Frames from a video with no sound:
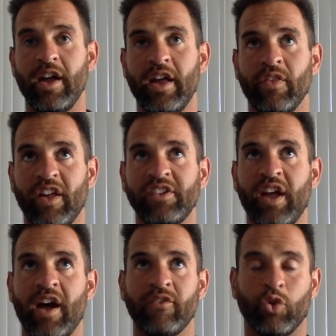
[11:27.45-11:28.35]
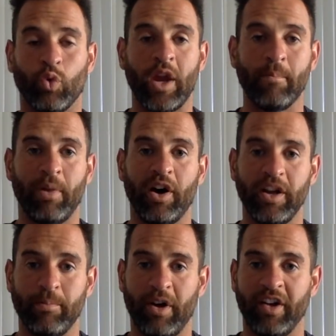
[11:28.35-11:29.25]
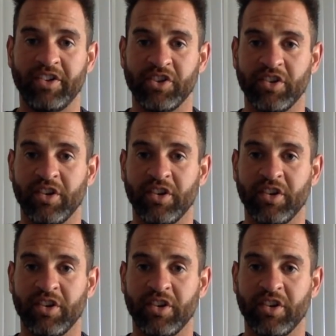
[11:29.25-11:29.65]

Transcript: unless you have great body posture.